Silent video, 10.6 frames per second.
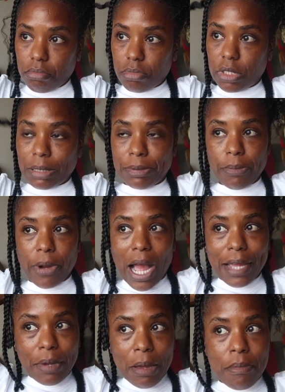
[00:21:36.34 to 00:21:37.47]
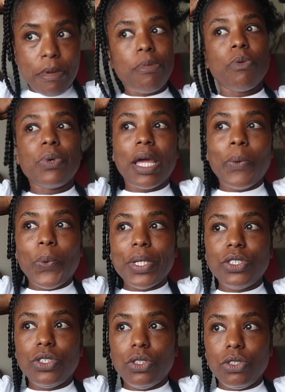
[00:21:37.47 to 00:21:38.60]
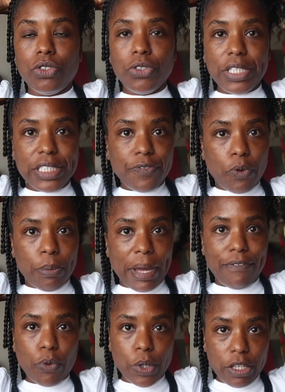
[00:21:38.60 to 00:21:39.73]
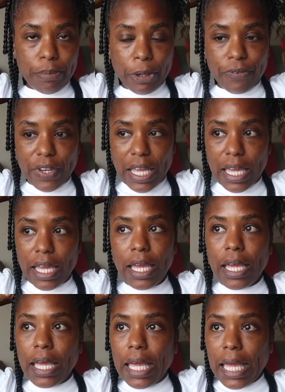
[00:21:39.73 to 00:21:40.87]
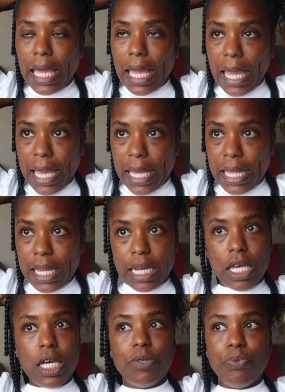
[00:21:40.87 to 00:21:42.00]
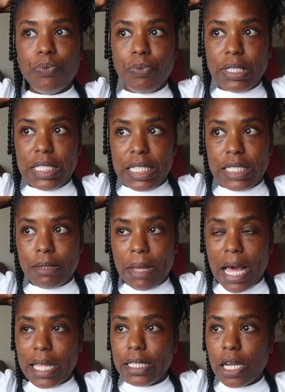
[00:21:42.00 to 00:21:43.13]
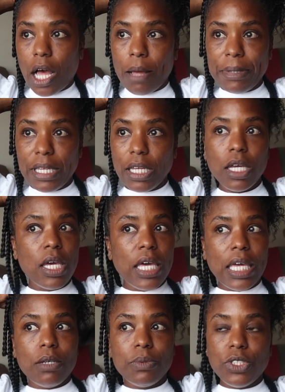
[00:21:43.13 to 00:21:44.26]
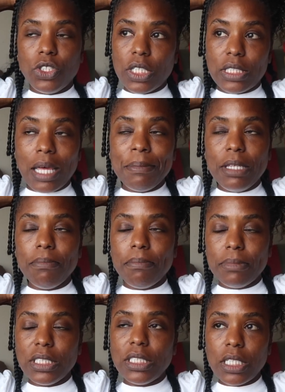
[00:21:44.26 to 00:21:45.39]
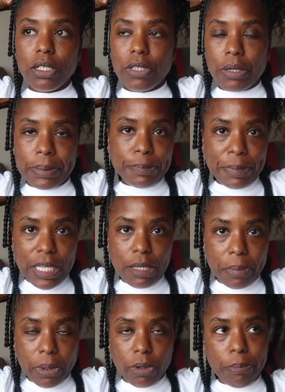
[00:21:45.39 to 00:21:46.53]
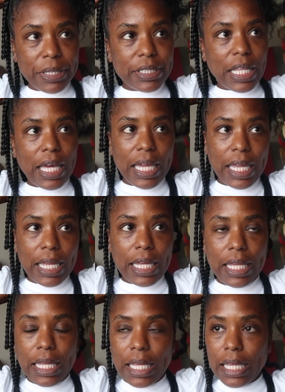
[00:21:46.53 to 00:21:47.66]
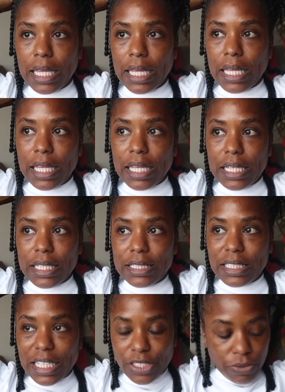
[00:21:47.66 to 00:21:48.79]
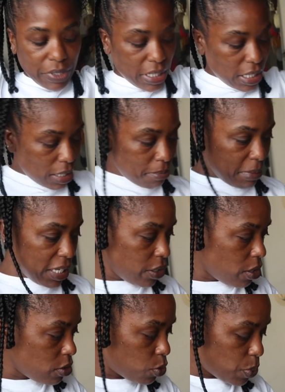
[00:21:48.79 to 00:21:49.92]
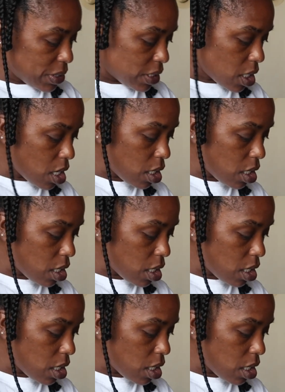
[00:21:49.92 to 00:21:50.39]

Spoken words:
September. I remember when I went to Greece for my 40th birthday and did some island hopping. It was just, I mean, still there was people, but like Santorini and Mykonos was